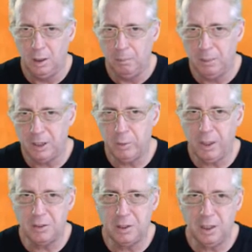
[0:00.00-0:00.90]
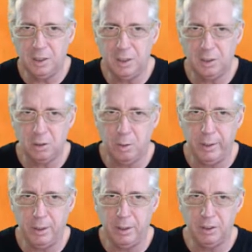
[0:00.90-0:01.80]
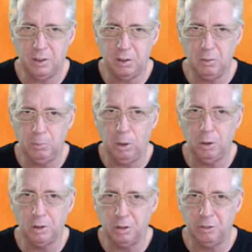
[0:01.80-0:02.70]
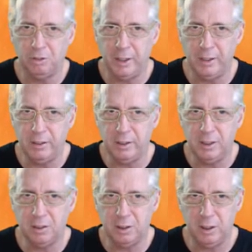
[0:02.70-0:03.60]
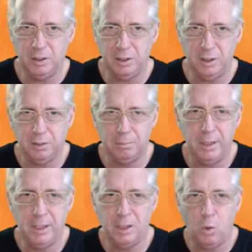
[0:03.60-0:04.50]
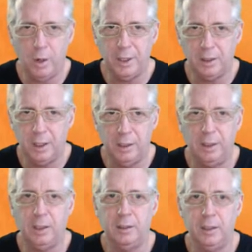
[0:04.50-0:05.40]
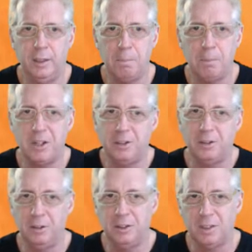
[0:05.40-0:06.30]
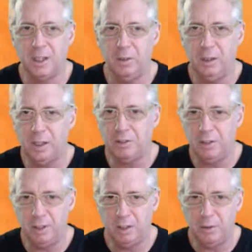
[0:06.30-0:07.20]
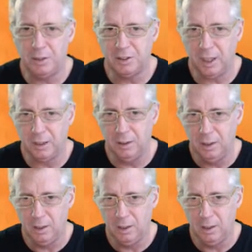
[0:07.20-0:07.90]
But we can see he's throwing these balls of fire, and is making quite an impression on the tower. Actually, the tower is done.